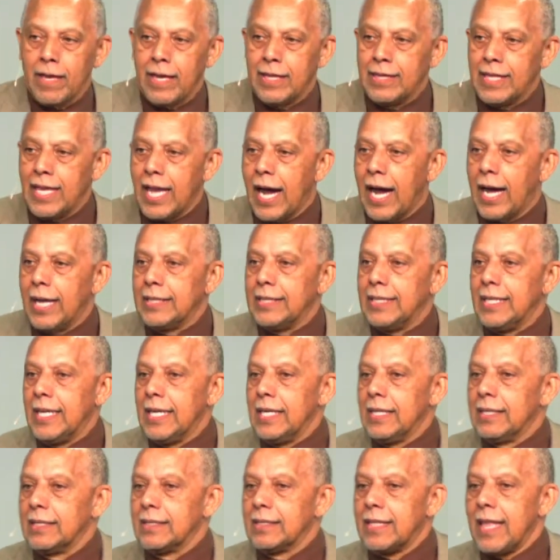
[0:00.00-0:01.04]
And the
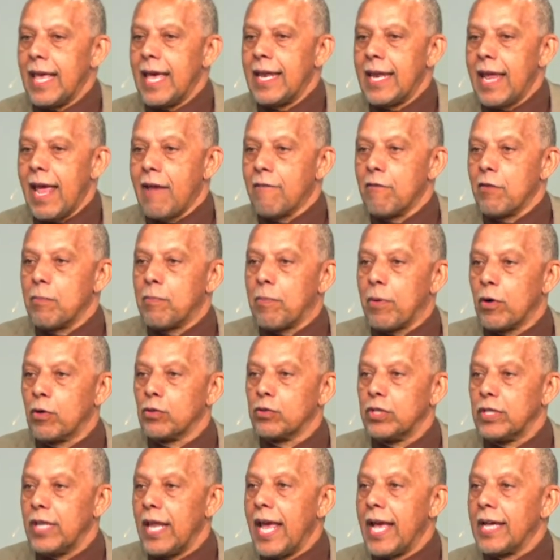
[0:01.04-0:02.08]
idea is that every
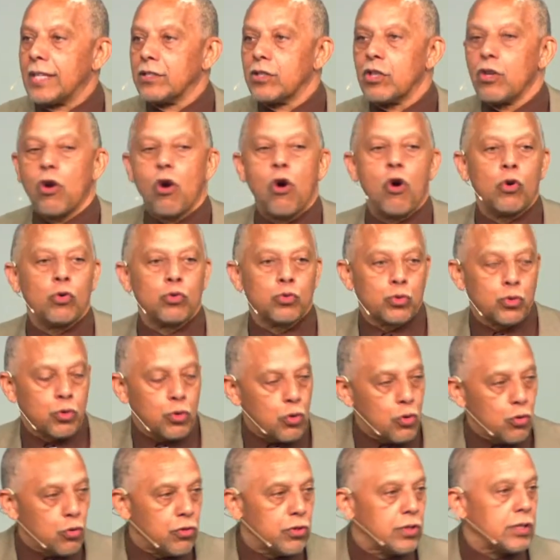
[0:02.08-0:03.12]
person has their own
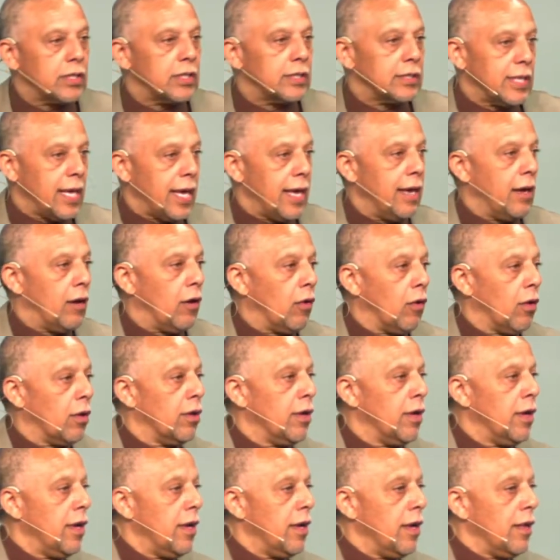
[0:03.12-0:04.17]
truth to tell.
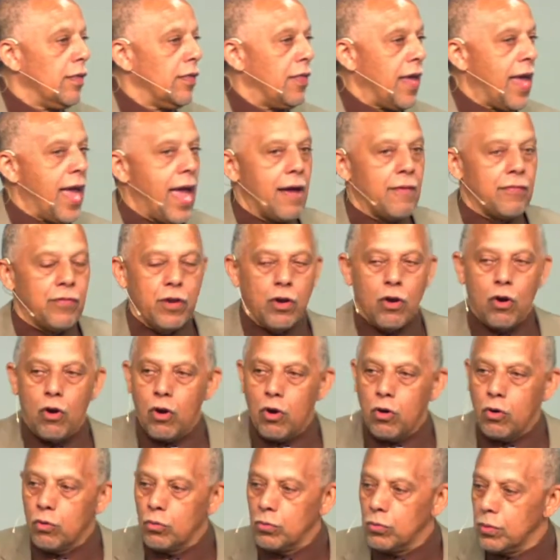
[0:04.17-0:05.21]
They have their
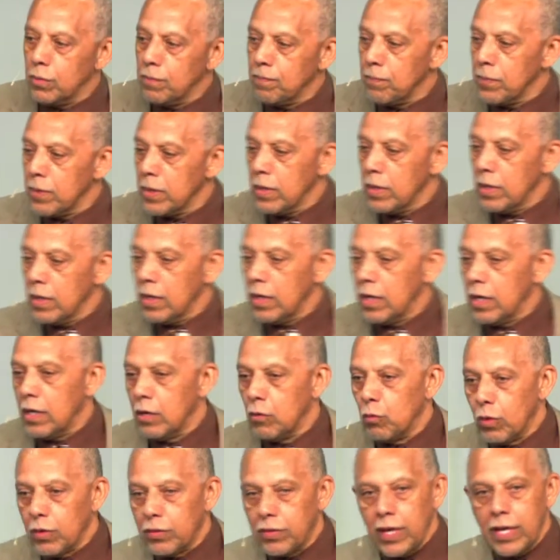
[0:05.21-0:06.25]
own,
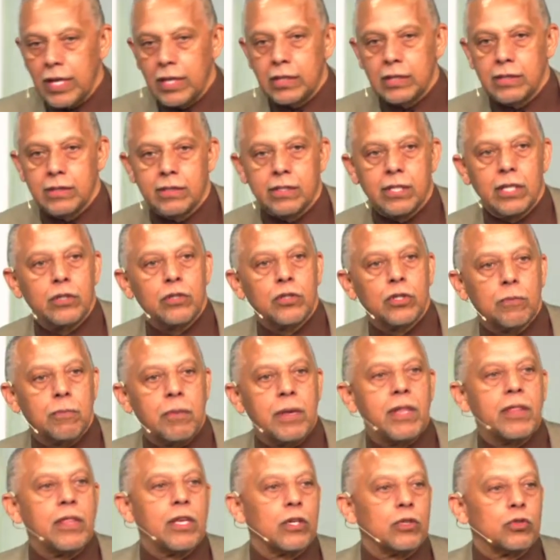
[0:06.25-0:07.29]
what they consider to
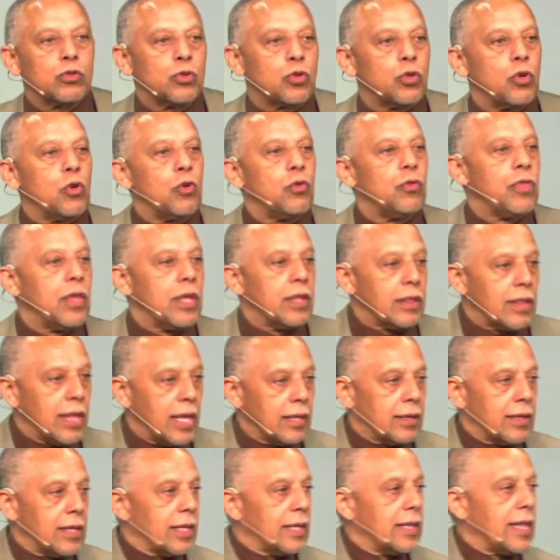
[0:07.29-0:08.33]
be their truth
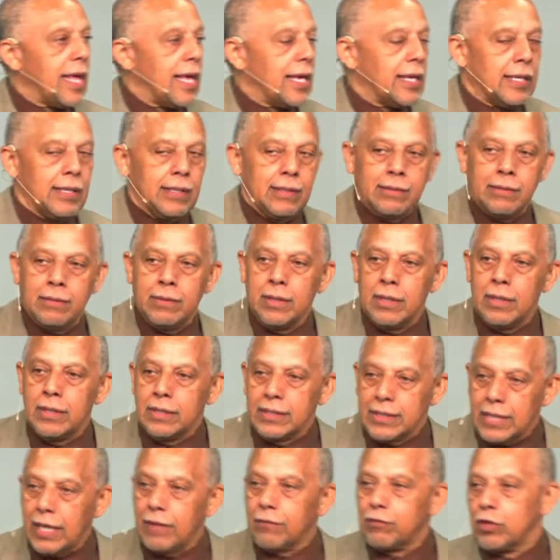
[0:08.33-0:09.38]
that they can
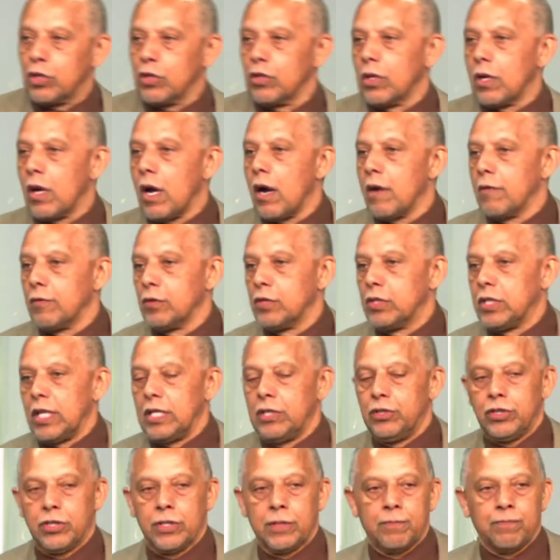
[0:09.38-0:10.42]
give to the
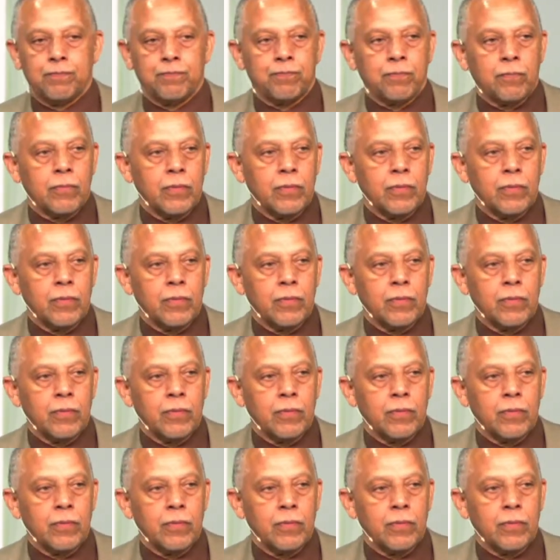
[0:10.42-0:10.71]
conversation.